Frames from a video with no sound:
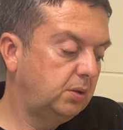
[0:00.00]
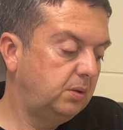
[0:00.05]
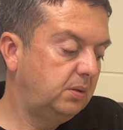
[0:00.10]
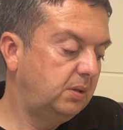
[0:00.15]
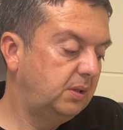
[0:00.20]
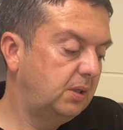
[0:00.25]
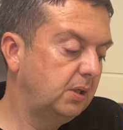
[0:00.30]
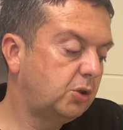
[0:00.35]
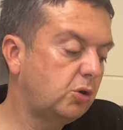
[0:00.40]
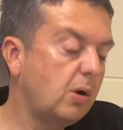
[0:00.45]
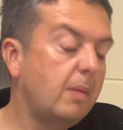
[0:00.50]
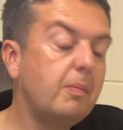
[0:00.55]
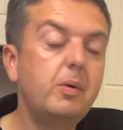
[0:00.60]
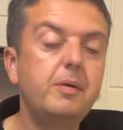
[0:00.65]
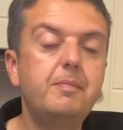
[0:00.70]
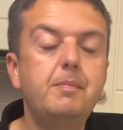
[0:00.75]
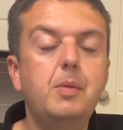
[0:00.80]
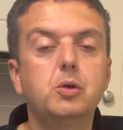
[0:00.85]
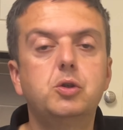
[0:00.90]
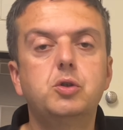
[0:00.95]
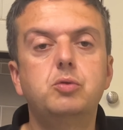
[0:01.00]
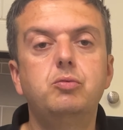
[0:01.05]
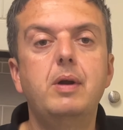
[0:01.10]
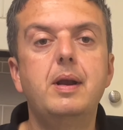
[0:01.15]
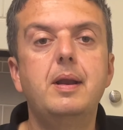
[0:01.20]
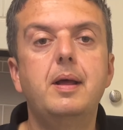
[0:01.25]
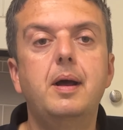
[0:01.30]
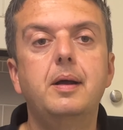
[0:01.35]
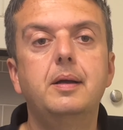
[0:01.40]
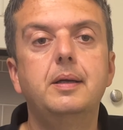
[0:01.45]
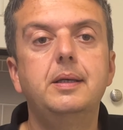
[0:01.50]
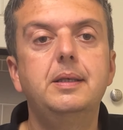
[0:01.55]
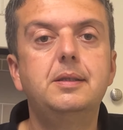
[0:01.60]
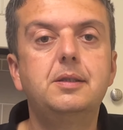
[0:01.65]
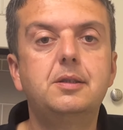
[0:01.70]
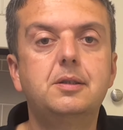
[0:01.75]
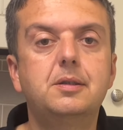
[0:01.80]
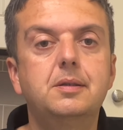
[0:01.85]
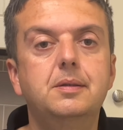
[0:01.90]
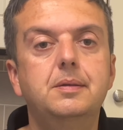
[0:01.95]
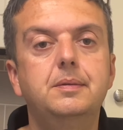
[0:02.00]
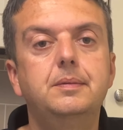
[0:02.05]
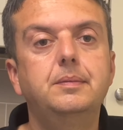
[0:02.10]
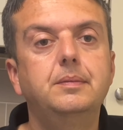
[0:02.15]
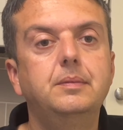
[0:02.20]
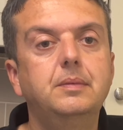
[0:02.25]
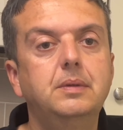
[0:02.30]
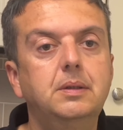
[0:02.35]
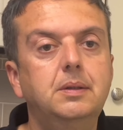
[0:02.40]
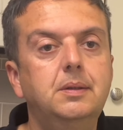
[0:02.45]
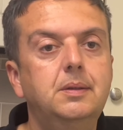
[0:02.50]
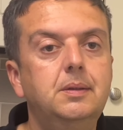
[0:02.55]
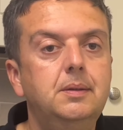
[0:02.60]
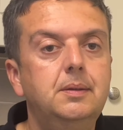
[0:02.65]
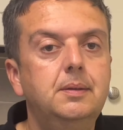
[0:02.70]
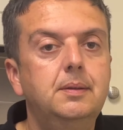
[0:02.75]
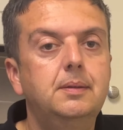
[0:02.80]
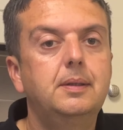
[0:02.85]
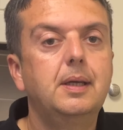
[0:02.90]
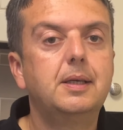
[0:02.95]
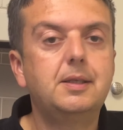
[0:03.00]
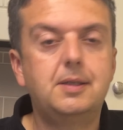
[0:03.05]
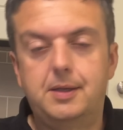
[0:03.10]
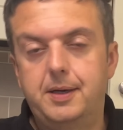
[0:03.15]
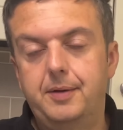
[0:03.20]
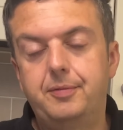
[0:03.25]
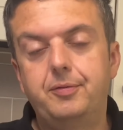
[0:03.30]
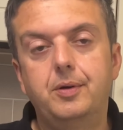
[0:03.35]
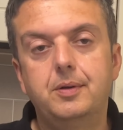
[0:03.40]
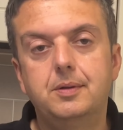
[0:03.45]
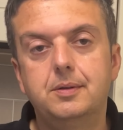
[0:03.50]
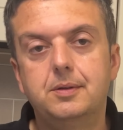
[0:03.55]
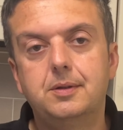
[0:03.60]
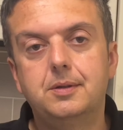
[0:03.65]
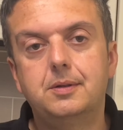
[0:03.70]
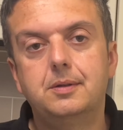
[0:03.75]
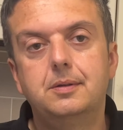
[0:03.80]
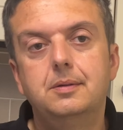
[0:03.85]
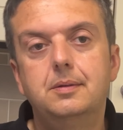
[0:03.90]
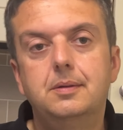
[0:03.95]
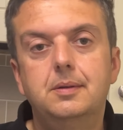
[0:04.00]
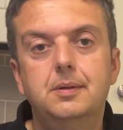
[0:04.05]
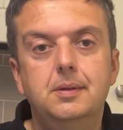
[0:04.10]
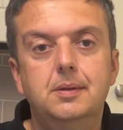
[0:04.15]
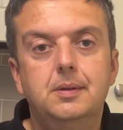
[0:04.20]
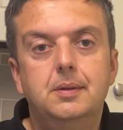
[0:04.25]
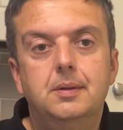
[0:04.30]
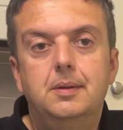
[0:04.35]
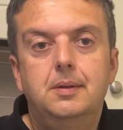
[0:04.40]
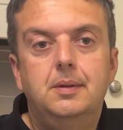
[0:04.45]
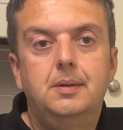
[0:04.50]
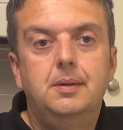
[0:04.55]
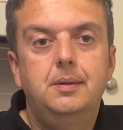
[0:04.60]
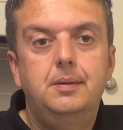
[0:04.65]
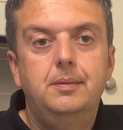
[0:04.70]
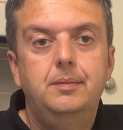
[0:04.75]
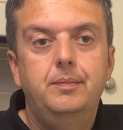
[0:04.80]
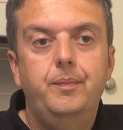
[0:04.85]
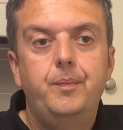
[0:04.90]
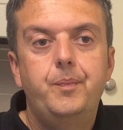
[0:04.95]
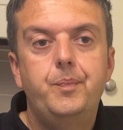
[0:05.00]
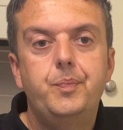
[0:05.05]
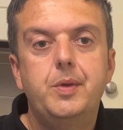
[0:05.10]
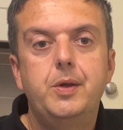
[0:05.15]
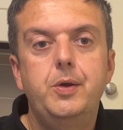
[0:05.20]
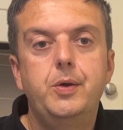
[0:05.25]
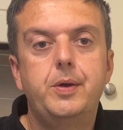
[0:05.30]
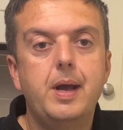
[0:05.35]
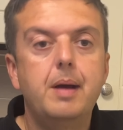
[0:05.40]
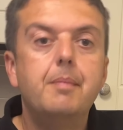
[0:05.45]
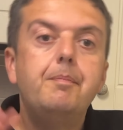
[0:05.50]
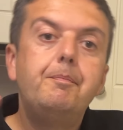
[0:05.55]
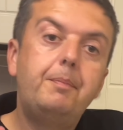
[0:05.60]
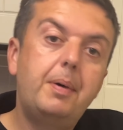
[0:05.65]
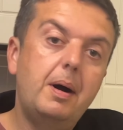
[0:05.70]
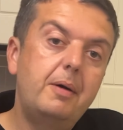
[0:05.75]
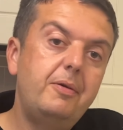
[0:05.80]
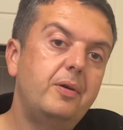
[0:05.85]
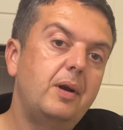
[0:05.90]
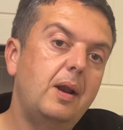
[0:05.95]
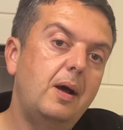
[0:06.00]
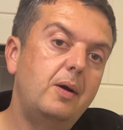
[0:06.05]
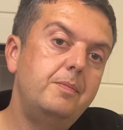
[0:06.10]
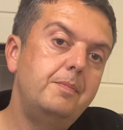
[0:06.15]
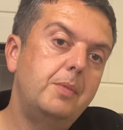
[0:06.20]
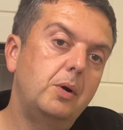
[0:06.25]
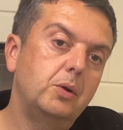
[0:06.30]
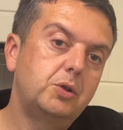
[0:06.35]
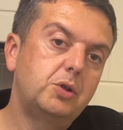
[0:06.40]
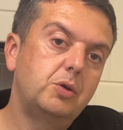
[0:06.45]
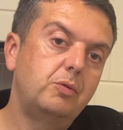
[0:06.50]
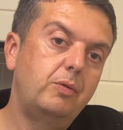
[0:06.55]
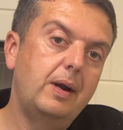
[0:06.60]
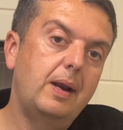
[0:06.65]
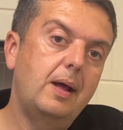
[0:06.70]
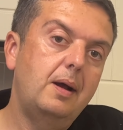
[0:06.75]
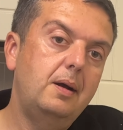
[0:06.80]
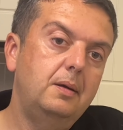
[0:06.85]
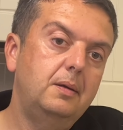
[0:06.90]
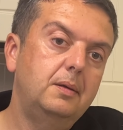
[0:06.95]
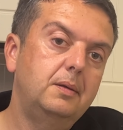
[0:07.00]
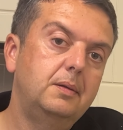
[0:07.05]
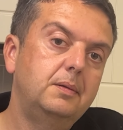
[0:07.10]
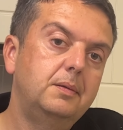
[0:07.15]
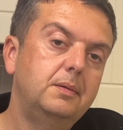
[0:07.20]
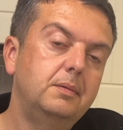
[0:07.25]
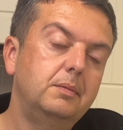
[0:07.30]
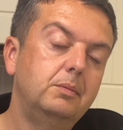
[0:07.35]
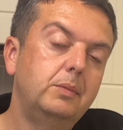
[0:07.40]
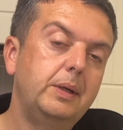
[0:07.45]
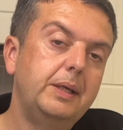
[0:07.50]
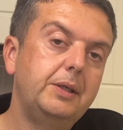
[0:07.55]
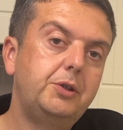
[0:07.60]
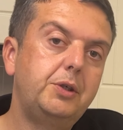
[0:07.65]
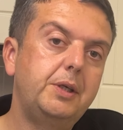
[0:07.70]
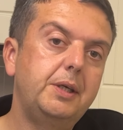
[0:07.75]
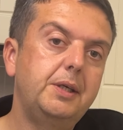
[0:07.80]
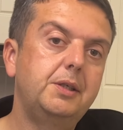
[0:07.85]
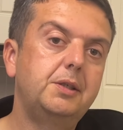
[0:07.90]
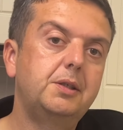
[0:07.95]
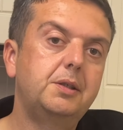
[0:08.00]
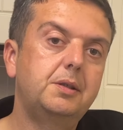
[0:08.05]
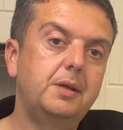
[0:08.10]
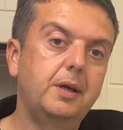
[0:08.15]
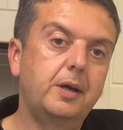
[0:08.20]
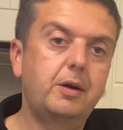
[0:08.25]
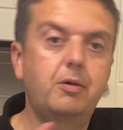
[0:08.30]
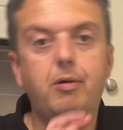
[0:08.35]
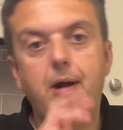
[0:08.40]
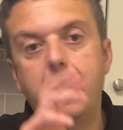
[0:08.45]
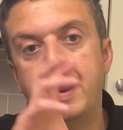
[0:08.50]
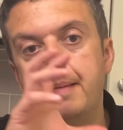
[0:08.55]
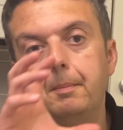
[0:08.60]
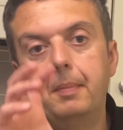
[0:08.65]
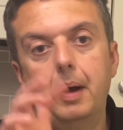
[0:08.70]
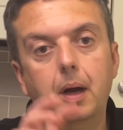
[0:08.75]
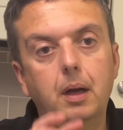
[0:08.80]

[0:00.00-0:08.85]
The trouble with mozzarella is there's a difference. You get buffalo mozzarella, which is the creme